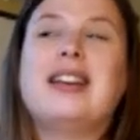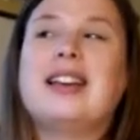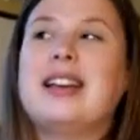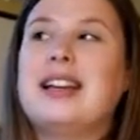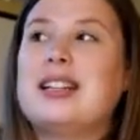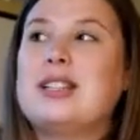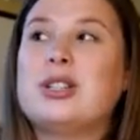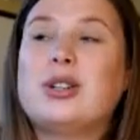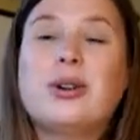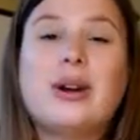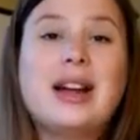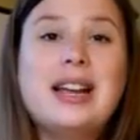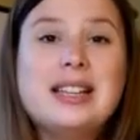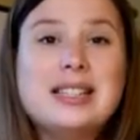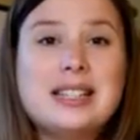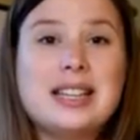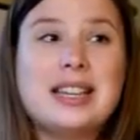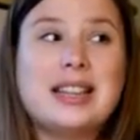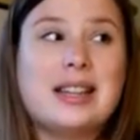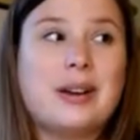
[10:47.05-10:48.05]
It's
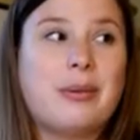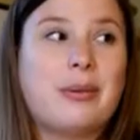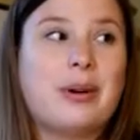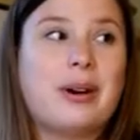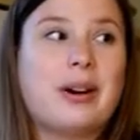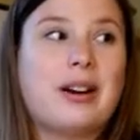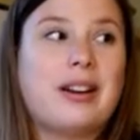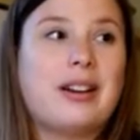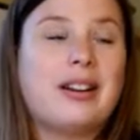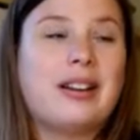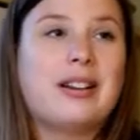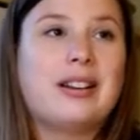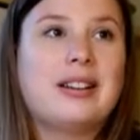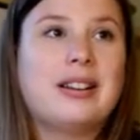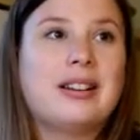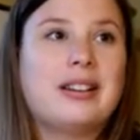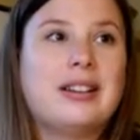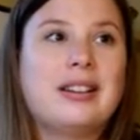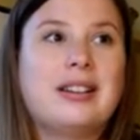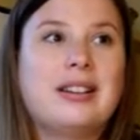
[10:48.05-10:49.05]
crazy that we're
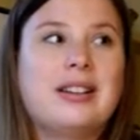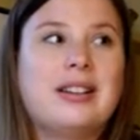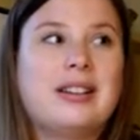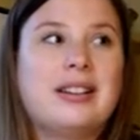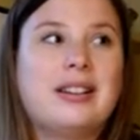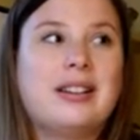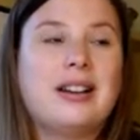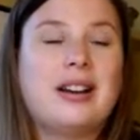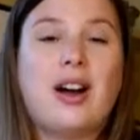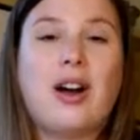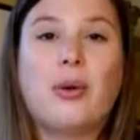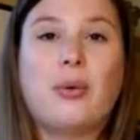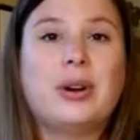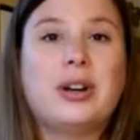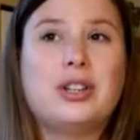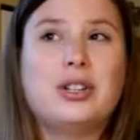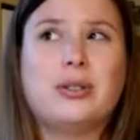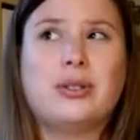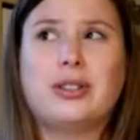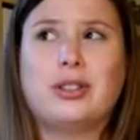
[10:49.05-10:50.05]

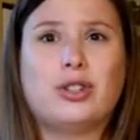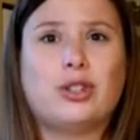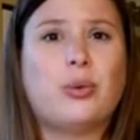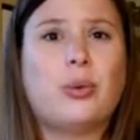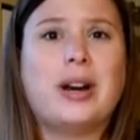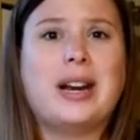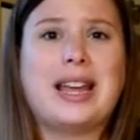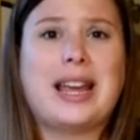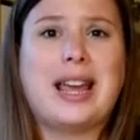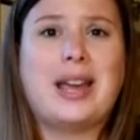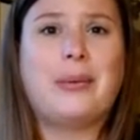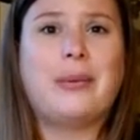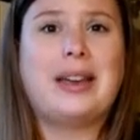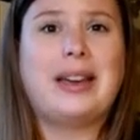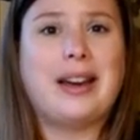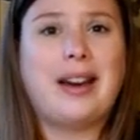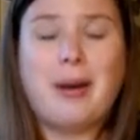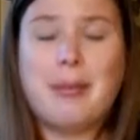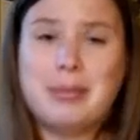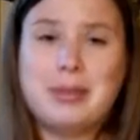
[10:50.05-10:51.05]
already doing the twenty-eight
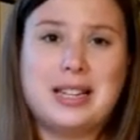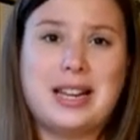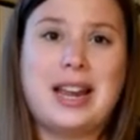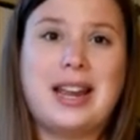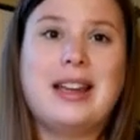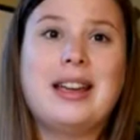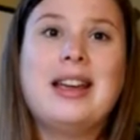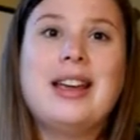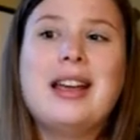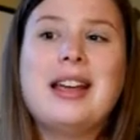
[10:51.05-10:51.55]
week update.